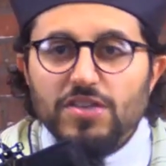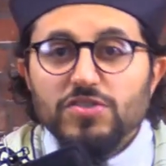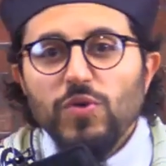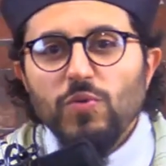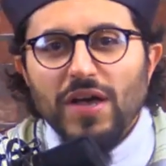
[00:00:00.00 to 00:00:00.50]
So
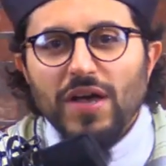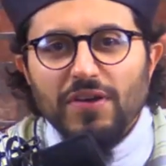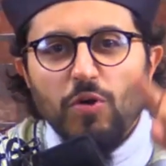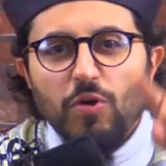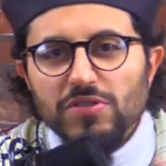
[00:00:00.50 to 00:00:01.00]
we want
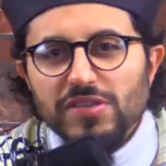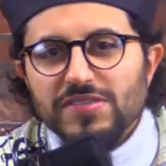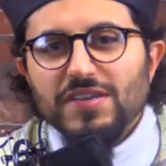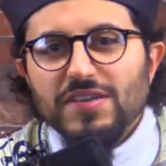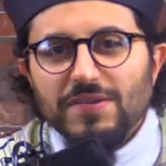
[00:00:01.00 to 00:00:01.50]
the
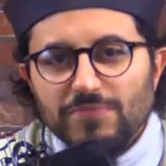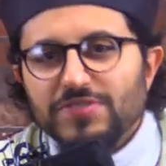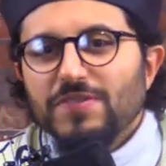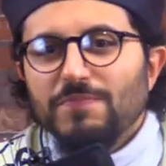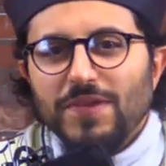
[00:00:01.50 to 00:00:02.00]
holistic
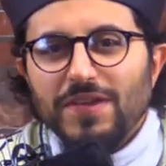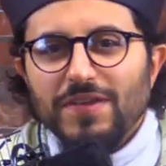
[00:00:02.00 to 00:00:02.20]
Muslim.